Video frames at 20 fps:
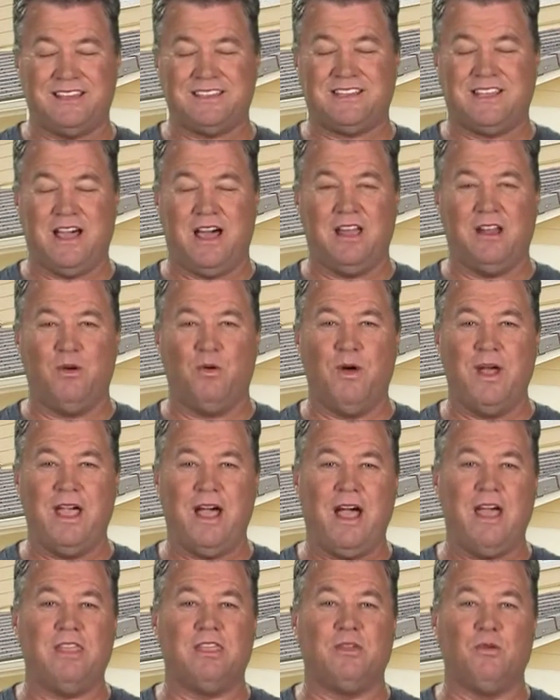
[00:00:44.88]
That's kind
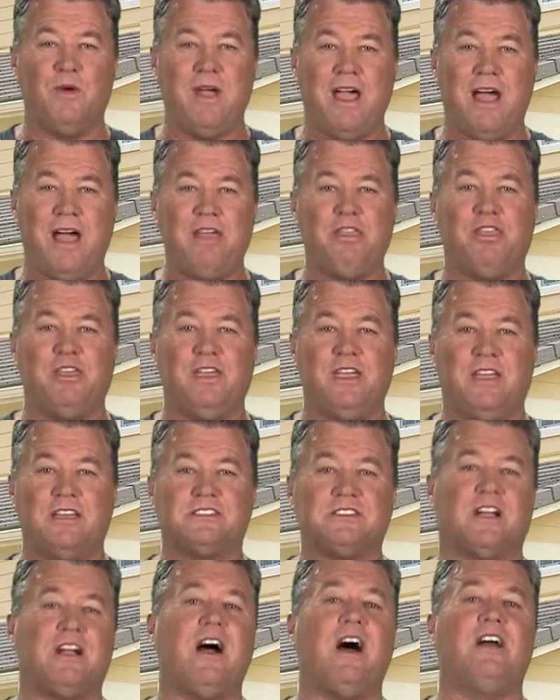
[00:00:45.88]
of the way I think
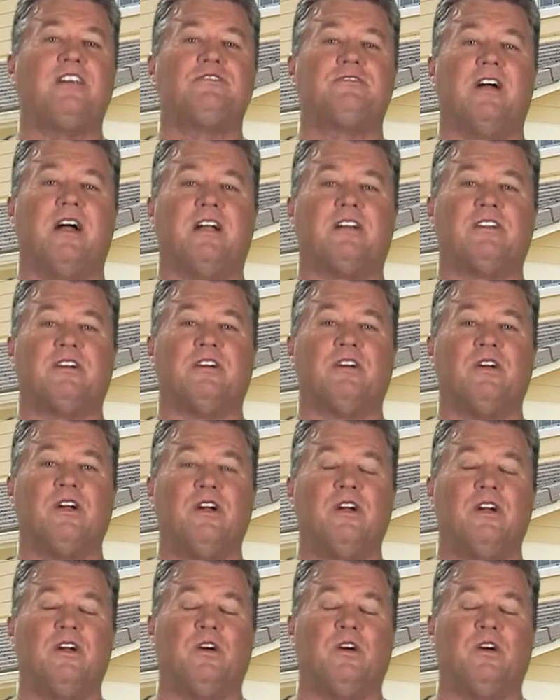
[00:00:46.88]
as a contractor.